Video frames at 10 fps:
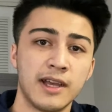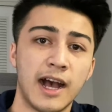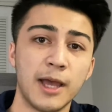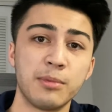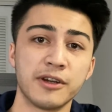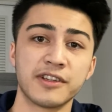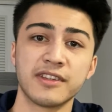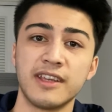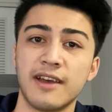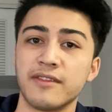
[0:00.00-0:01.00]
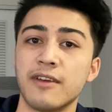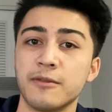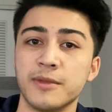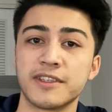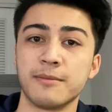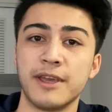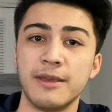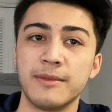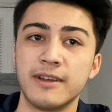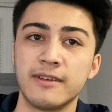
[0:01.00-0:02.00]
I personally have never missed a
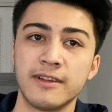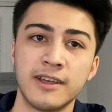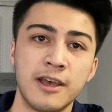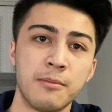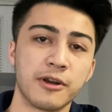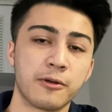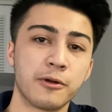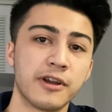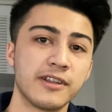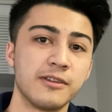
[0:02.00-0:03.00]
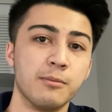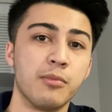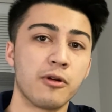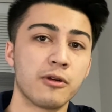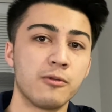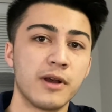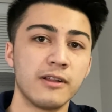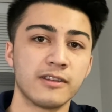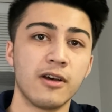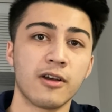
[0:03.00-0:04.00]
payment, but according to
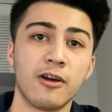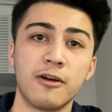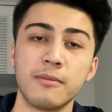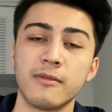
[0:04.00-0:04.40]
borrowwell.com,